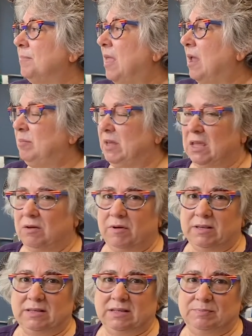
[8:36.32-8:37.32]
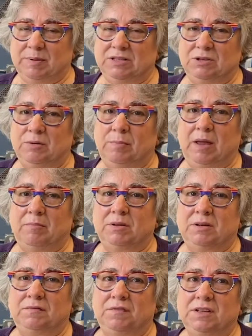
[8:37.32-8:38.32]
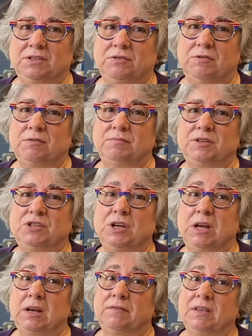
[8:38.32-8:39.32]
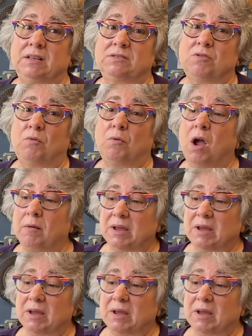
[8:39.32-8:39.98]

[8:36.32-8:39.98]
APQS expects you to be able to fix your own machine if things go wrong,